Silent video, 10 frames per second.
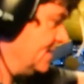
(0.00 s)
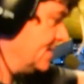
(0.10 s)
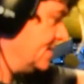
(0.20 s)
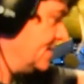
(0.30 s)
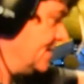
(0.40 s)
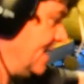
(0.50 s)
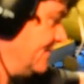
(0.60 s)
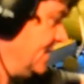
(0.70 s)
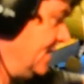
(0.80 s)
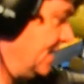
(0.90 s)
this is
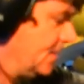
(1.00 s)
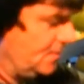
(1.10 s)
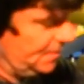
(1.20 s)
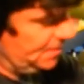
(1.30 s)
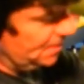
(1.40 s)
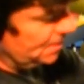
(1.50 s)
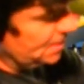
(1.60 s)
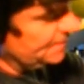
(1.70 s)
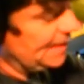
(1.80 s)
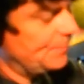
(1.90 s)
70 actually.
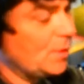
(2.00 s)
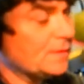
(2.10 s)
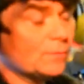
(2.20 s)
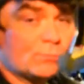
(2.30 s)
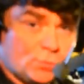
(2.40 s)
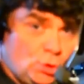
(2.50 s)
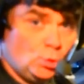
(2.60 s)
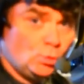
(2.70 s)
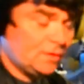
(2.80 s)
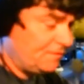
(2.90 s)
That I put
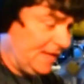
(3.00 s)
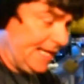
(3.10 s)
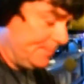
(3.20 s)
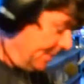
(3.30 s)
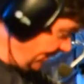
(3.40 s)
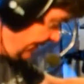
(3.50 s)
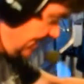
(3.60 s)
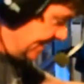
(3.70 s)
new flat imperials